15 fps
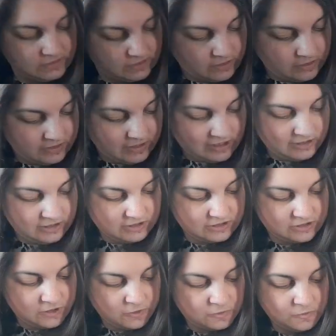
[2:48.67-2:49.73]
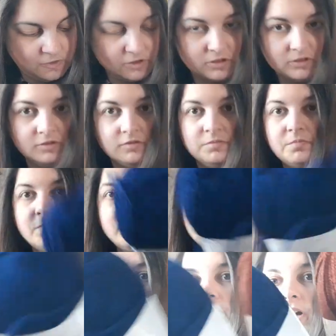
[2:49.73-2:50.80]
So again, there's no
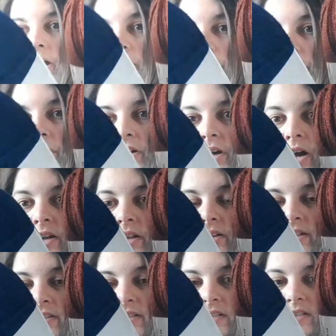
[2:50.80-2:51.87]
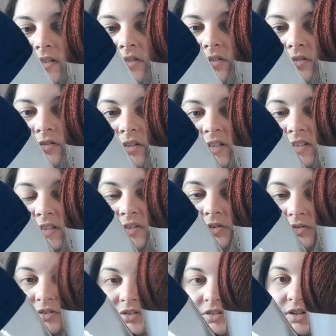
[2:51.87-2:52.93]
um, colour listing listed
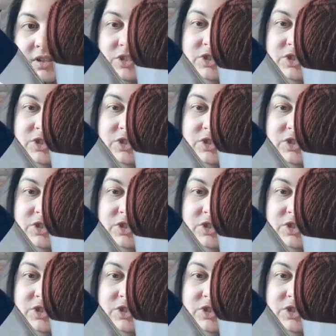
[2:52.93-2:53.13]
on the side.